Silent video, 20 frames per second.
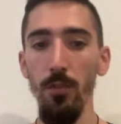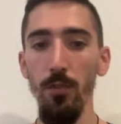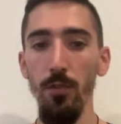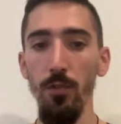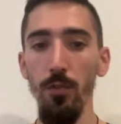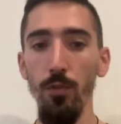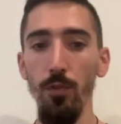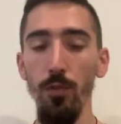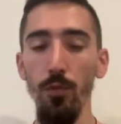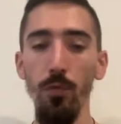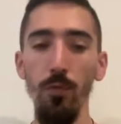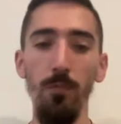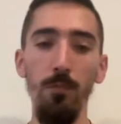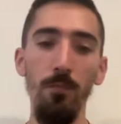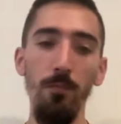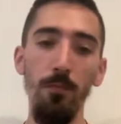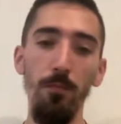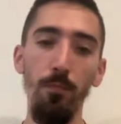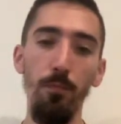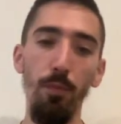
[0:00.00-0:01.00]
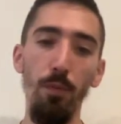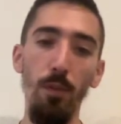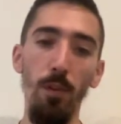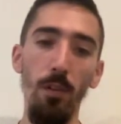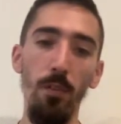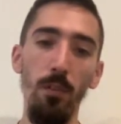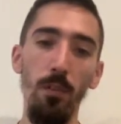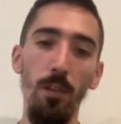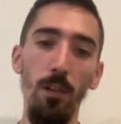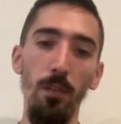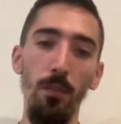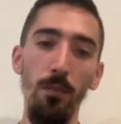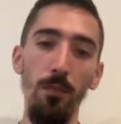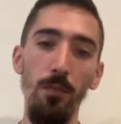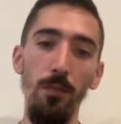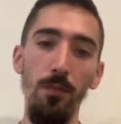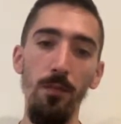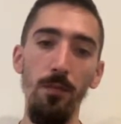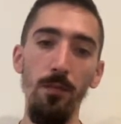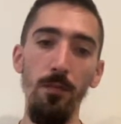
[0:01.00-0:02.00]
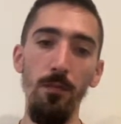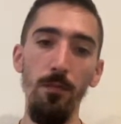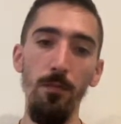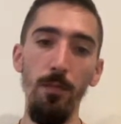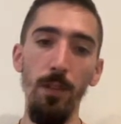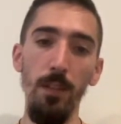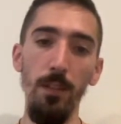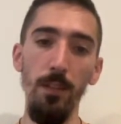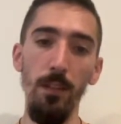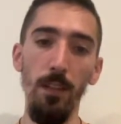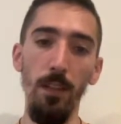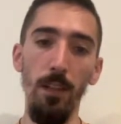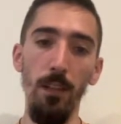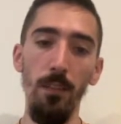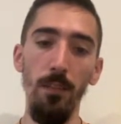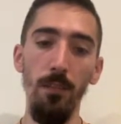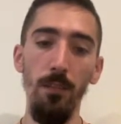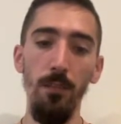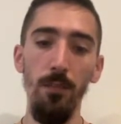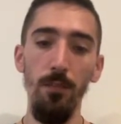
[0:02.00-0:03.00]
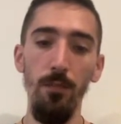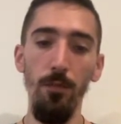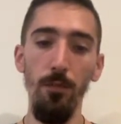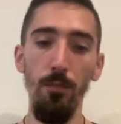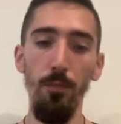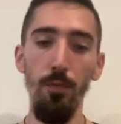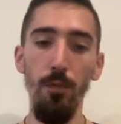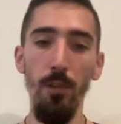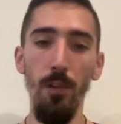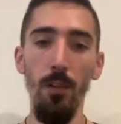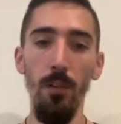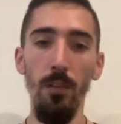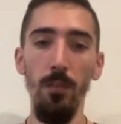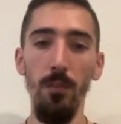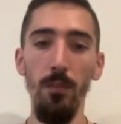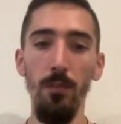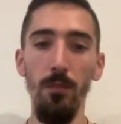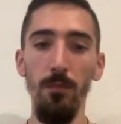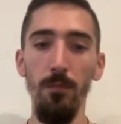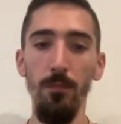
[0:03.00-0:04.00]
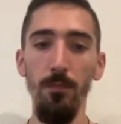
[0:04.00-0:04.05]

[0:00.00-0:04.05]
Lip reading: to put on clothes, basically. To put on